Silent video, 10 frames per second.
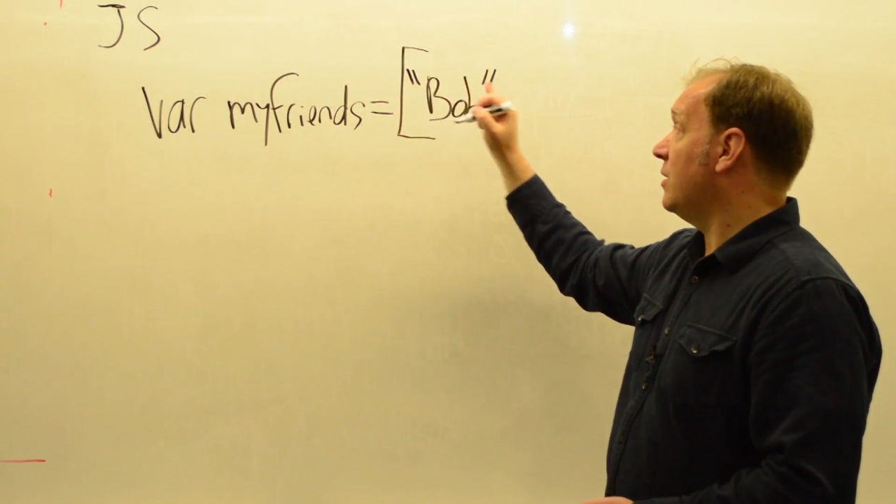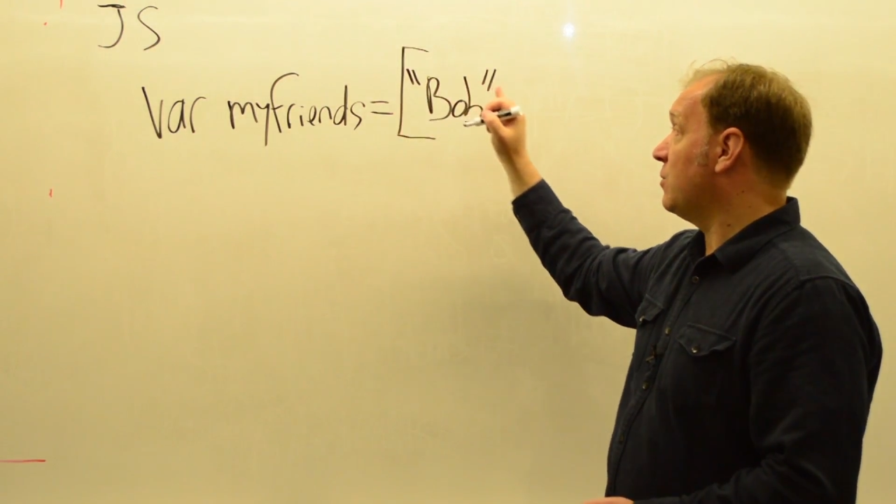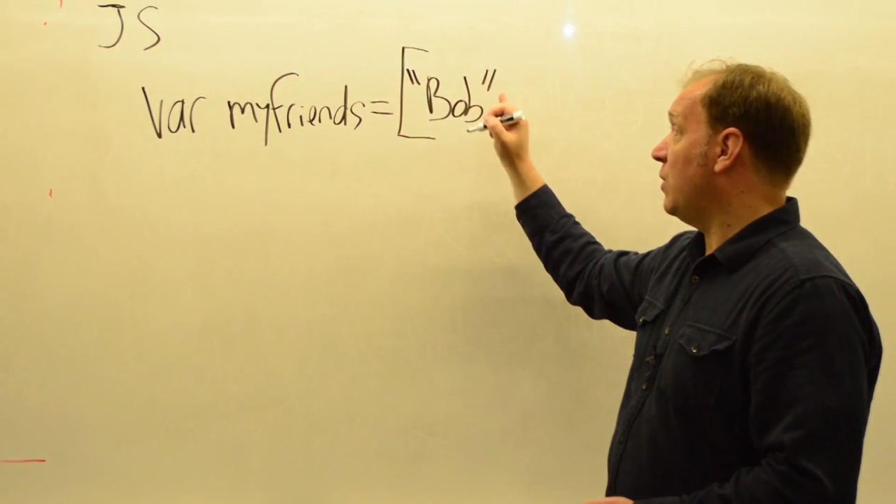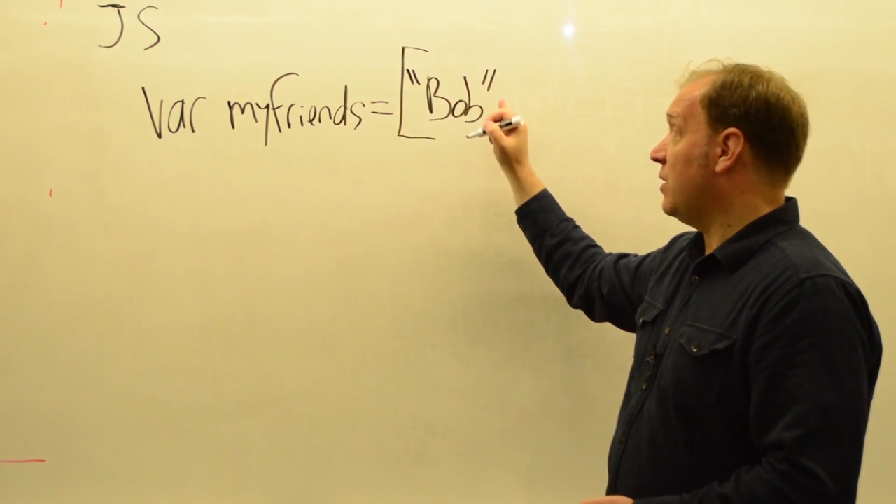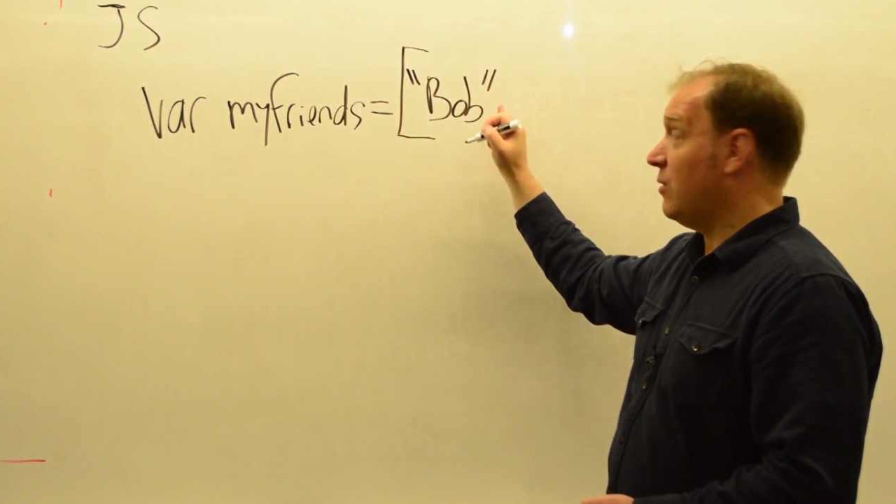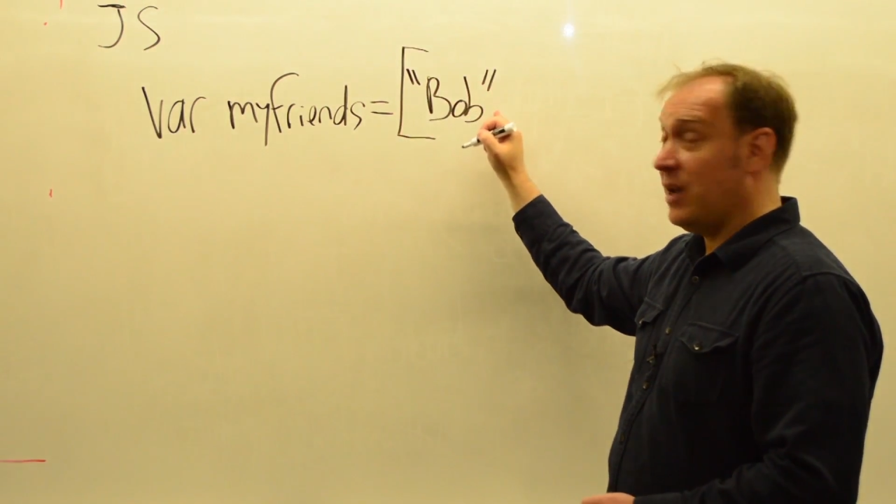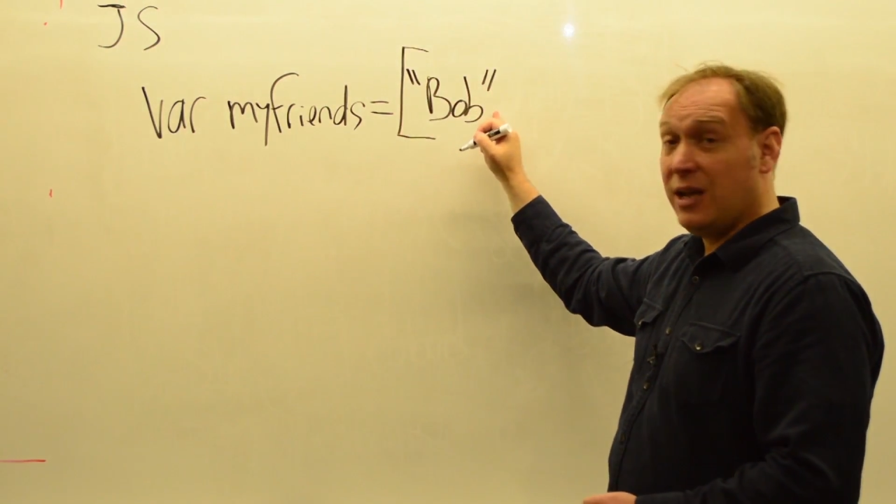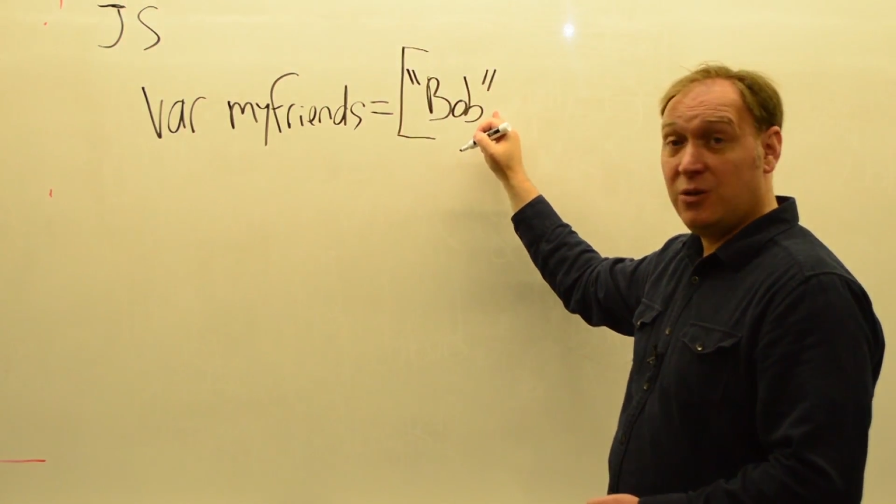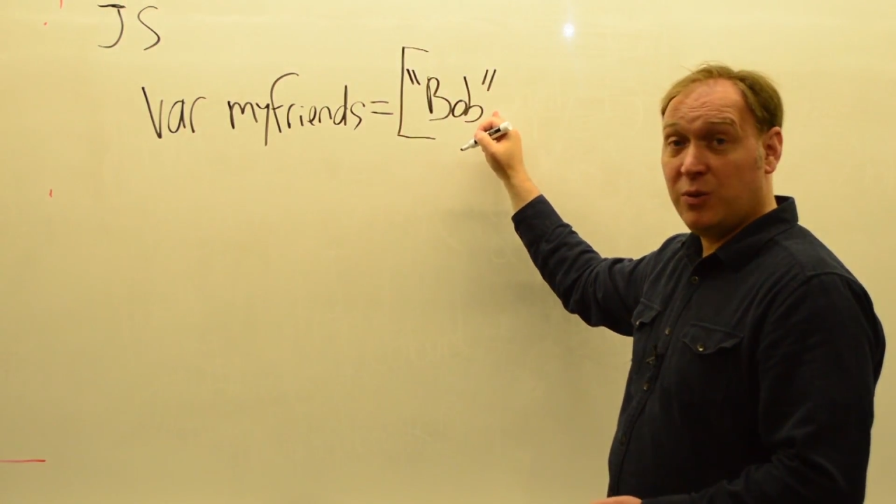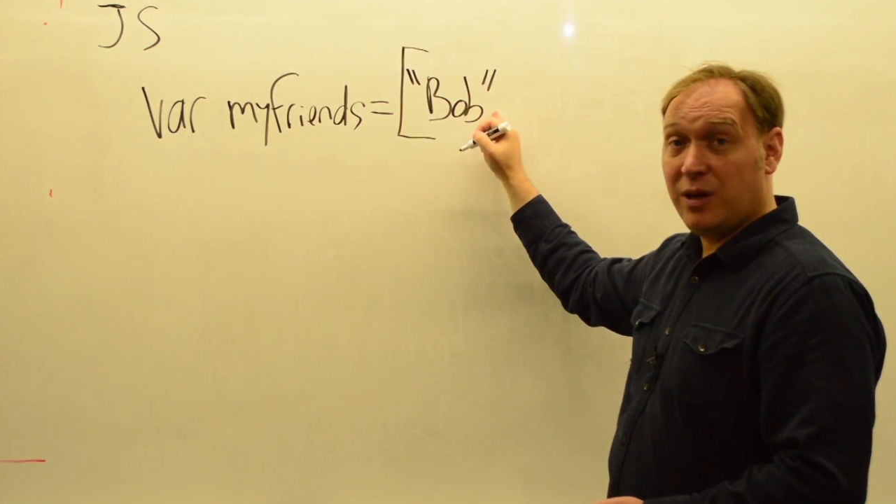is what you
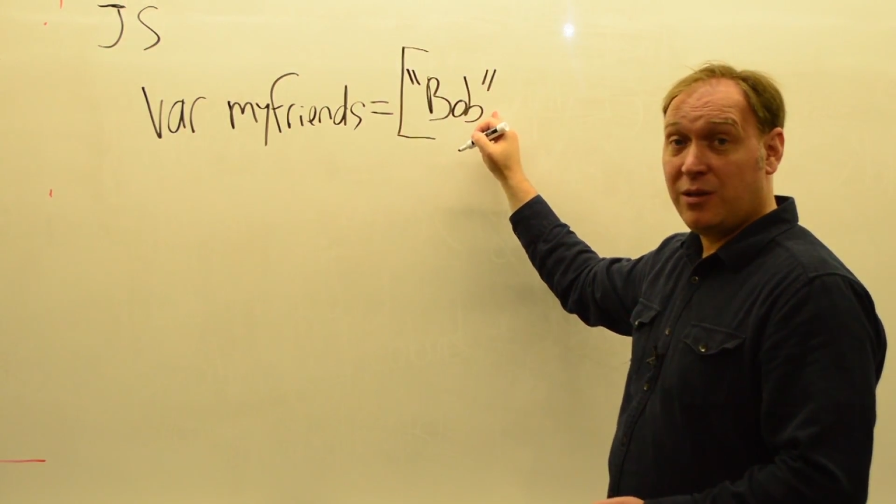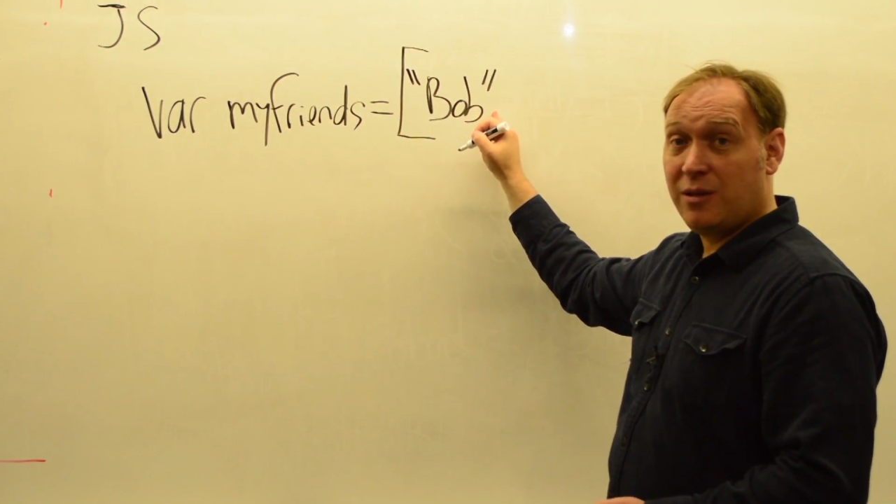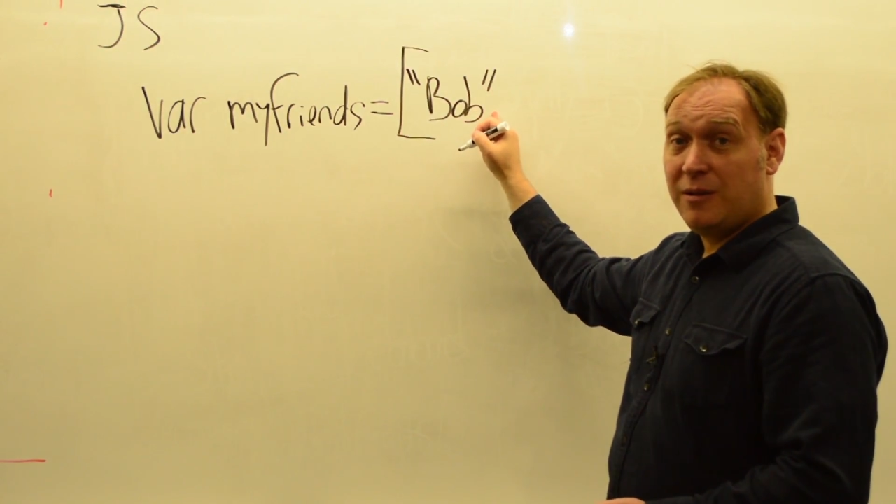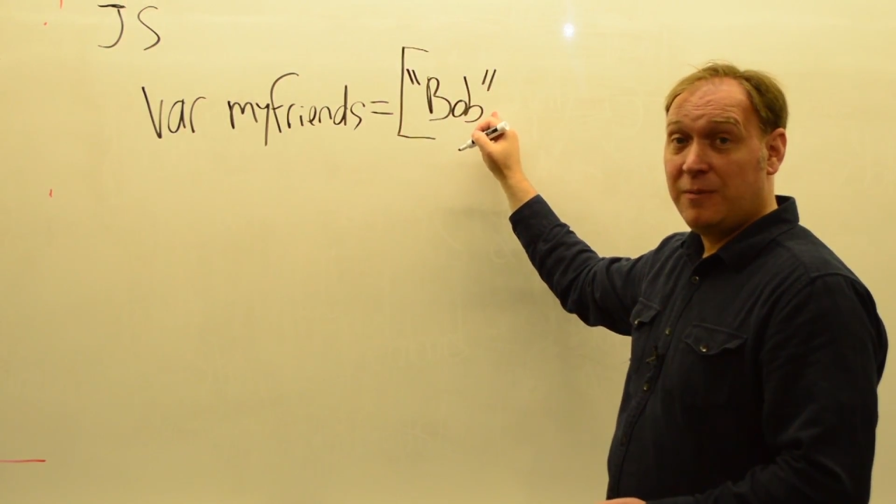end with.